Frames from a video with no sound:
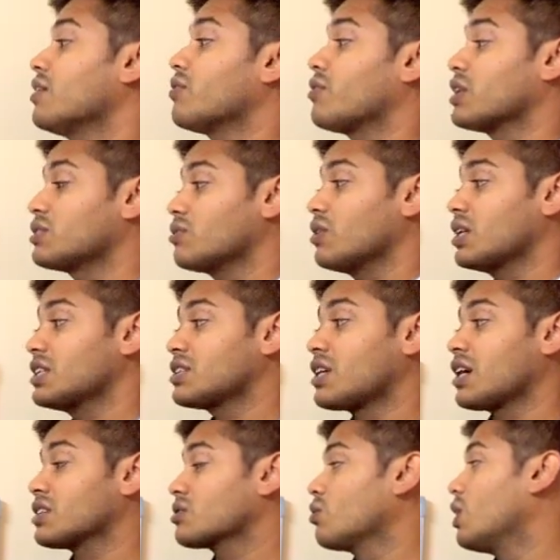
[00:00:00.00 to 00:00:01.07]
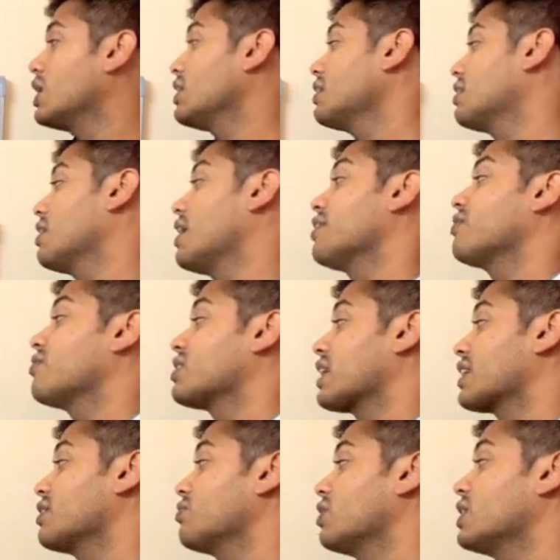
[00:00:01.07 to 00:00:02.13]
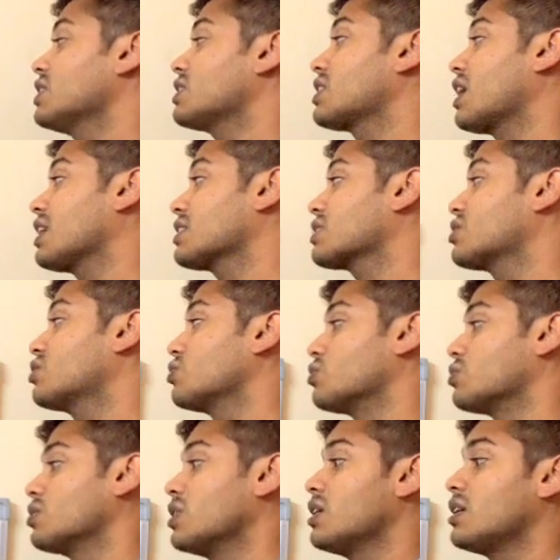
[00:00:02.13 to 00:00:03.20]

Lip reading: First one is task 1 and second one is task 2.